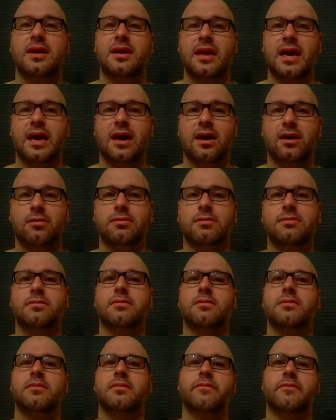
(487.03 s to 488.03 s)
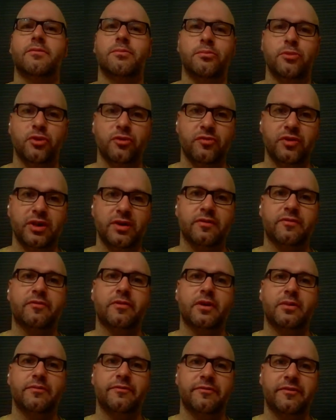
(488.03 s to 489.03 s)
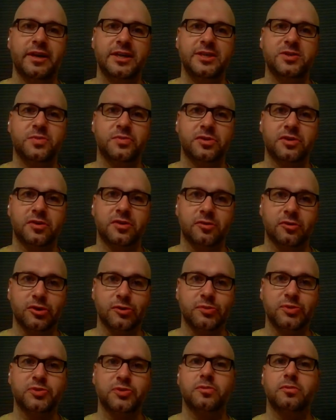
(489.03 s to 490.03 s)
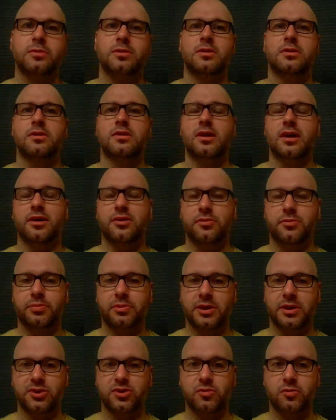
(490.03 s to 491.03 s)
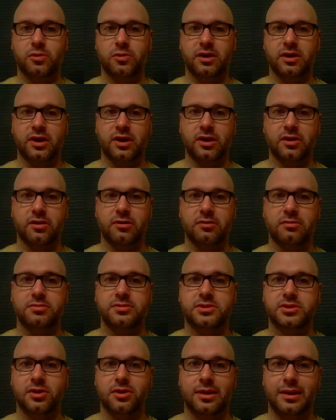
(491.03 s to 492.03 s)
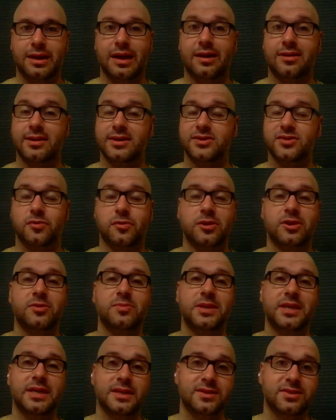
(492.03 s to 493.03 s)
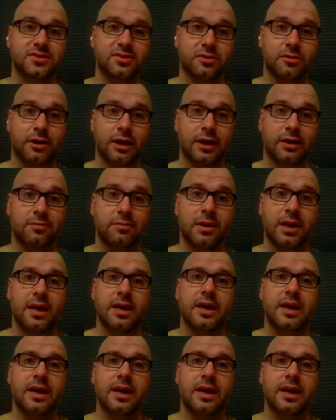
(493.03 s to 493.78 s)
Now, moving from Facebook groups, the other place you want to go starting out is going to be Instagram.